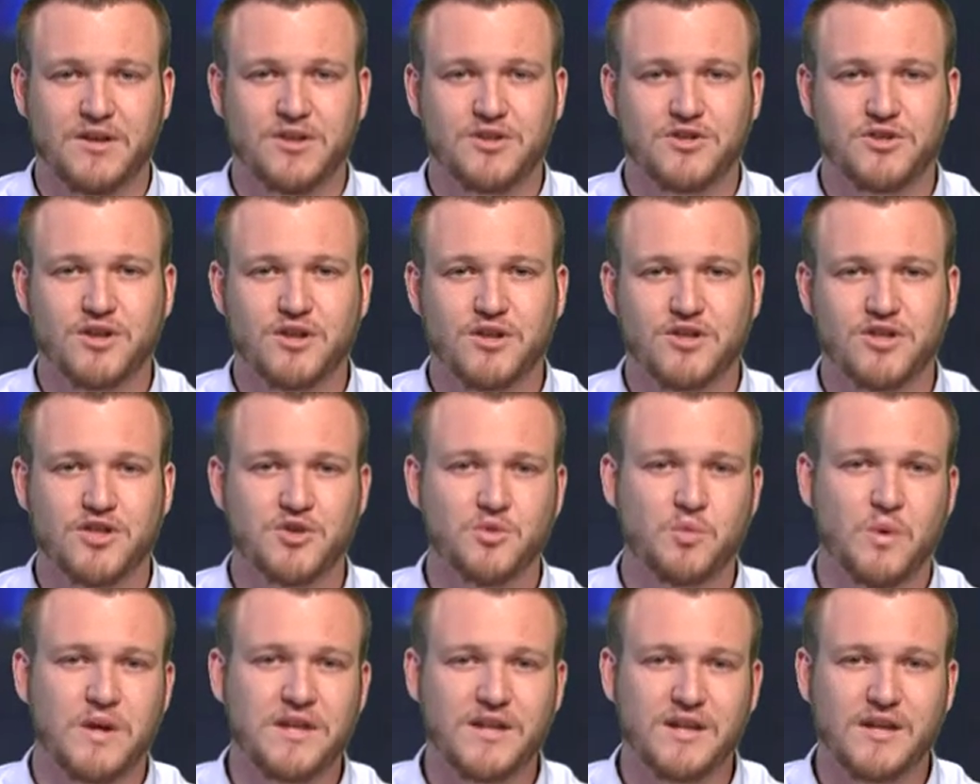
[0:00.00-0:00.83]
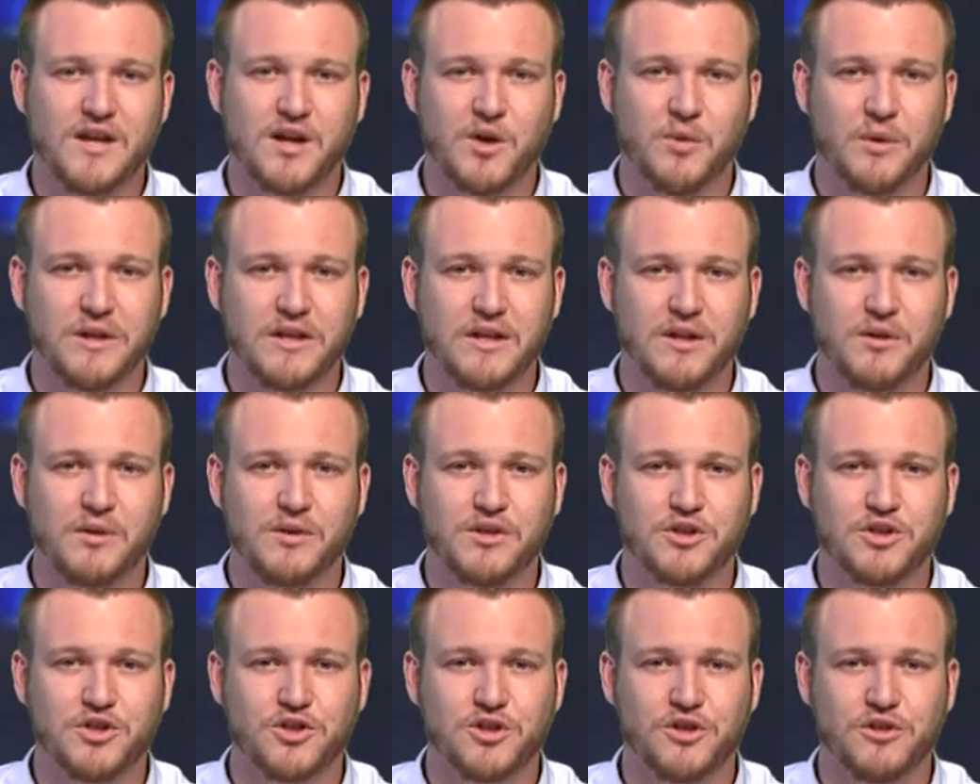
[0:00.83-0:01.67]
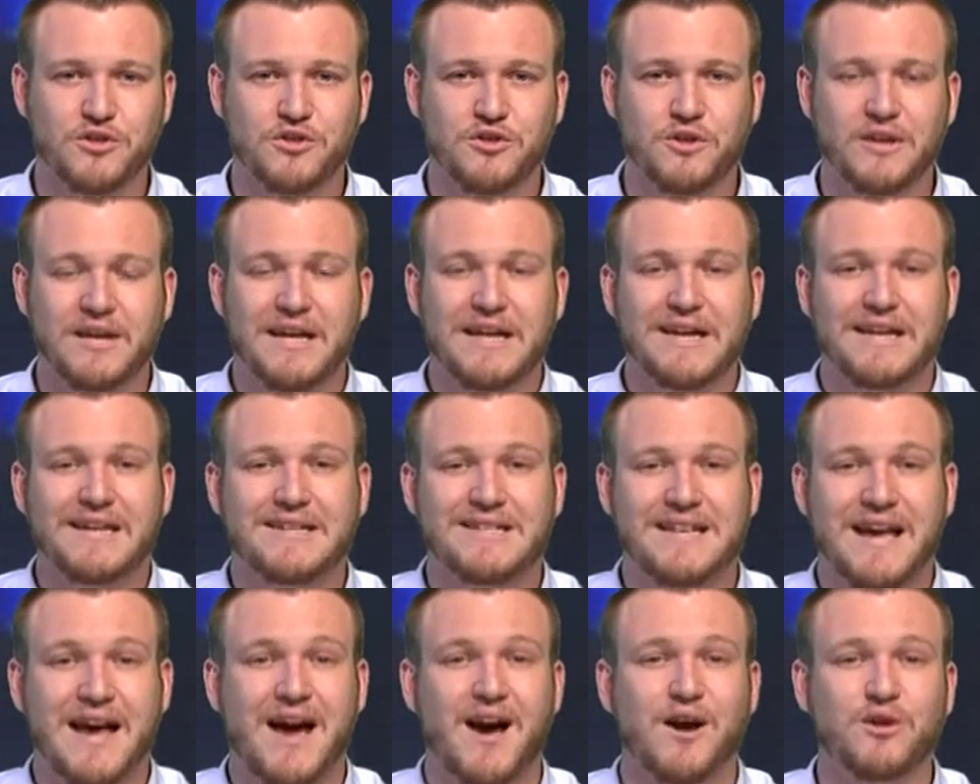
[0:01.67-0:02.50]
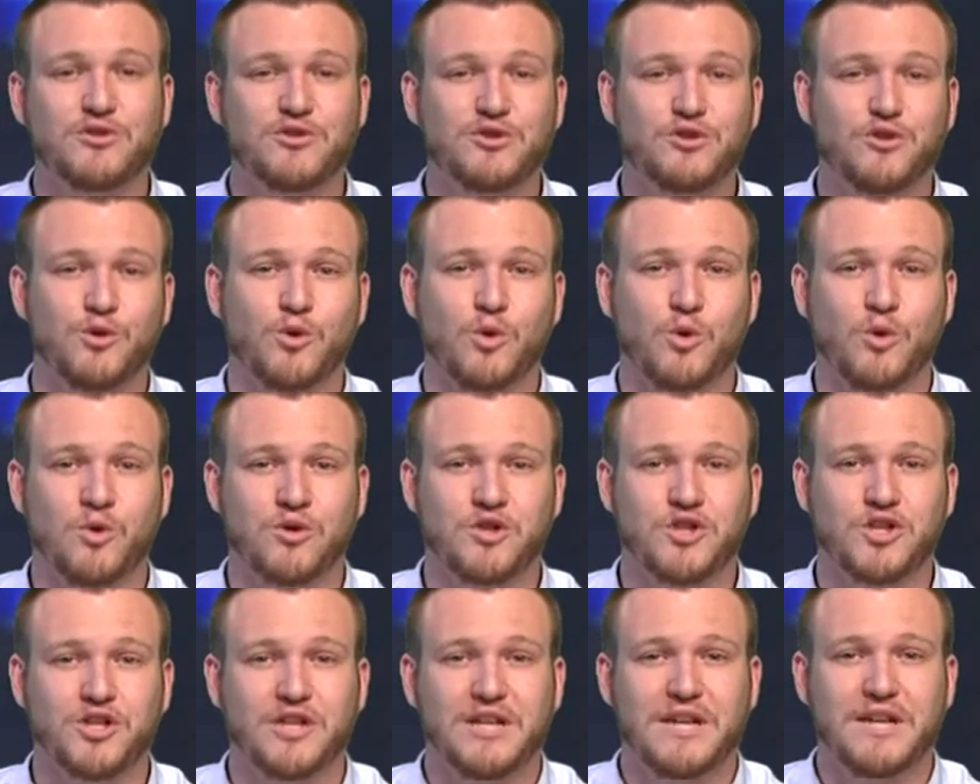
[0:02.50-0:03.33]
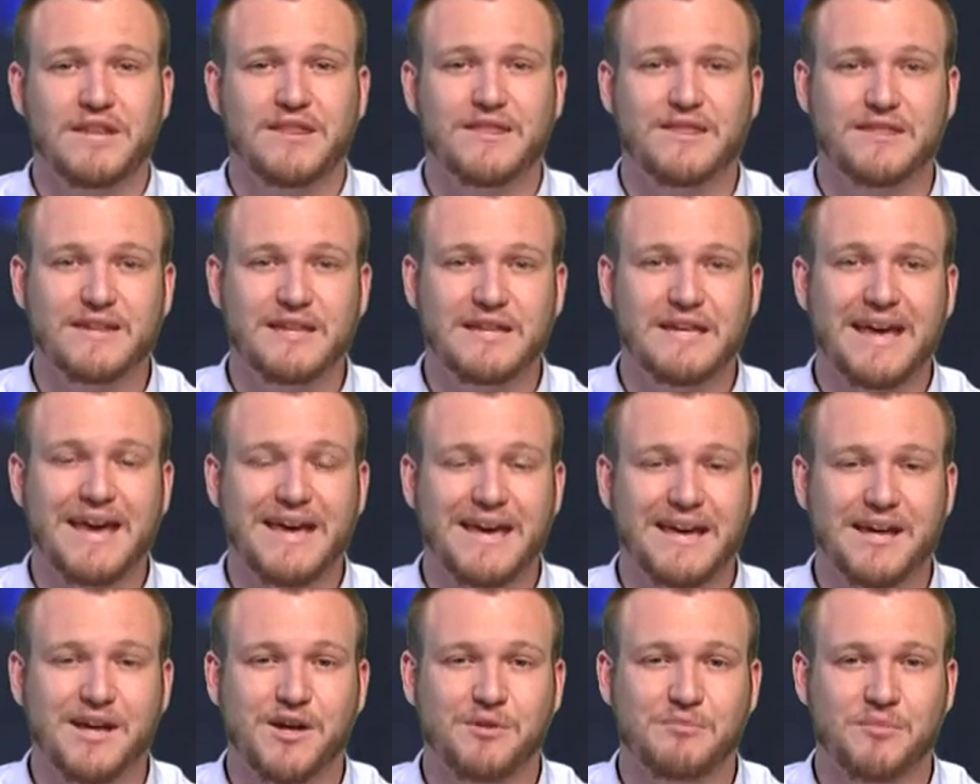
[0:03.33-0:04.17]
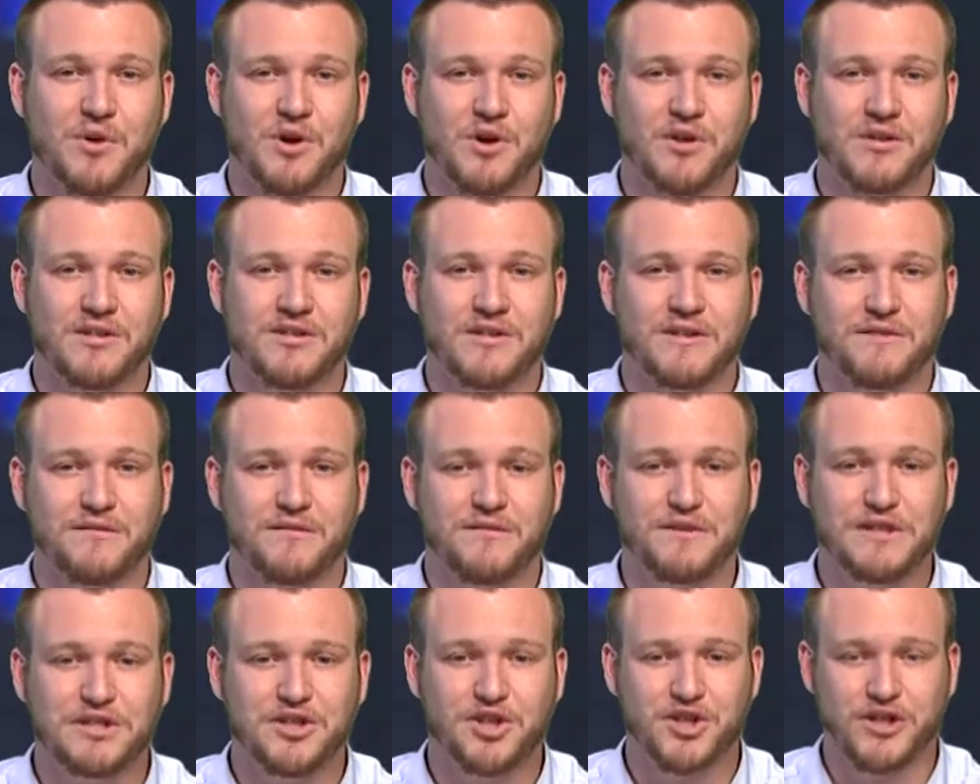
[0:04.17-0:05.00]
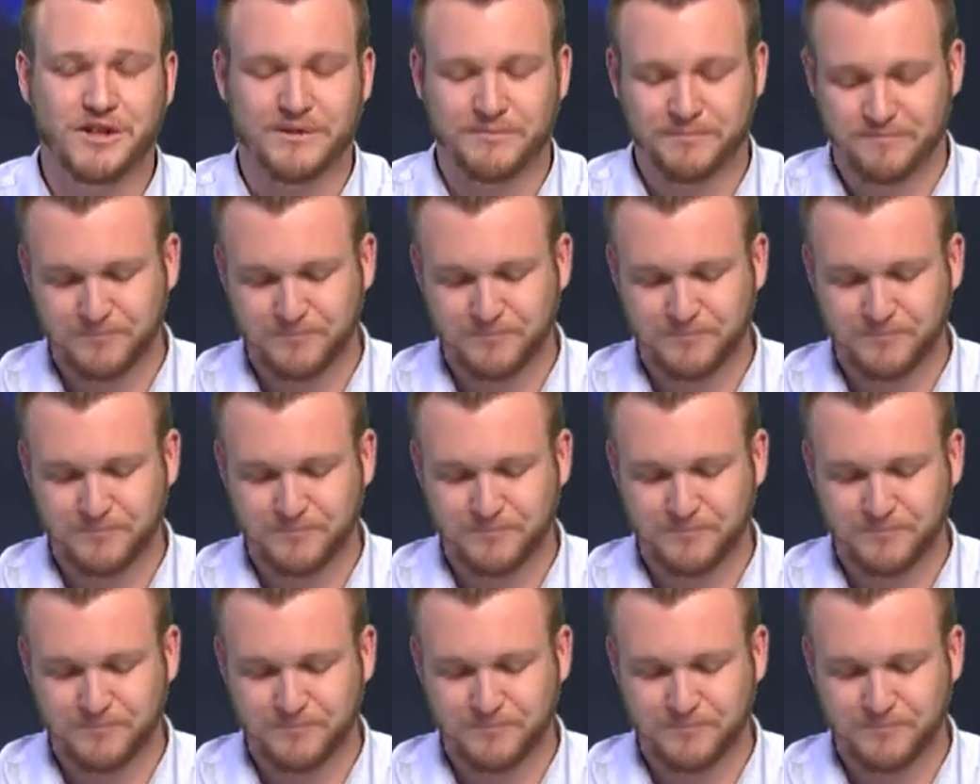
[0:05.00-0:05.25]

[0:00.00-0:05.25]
So just one thing I'm quickly going to show you is how to launch the air command feature.